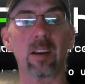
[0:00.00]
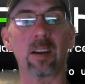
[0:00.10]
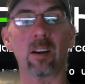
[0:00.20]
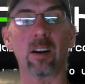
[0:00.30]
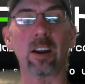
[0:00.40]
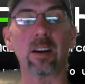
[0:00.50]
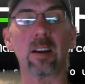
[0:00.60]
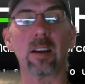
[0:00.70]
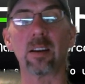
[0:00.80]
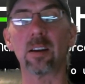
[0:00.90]
All right.
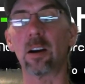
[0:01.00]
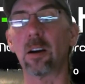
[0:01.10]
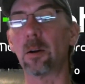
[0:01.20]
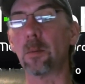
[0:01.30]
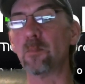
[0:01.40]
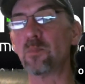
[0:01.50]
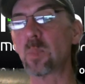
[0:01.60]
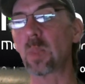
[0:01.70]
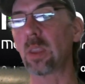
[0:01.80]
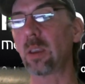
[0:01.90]
Um,
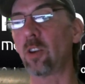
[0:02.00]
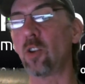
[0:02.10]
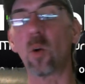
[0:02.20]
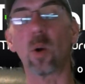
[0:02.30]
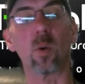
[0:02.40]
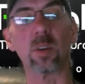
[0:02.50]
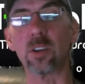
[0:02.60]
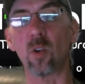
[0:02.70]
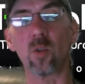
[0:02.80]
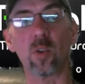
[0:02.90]
you don't always
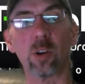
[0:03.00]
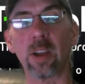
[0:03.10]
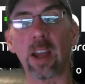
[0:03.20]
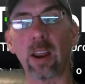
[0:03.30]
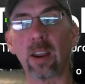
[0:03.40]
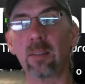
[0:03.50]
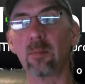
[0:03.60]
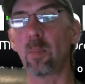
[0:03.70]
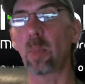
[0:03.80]
know who you're getting.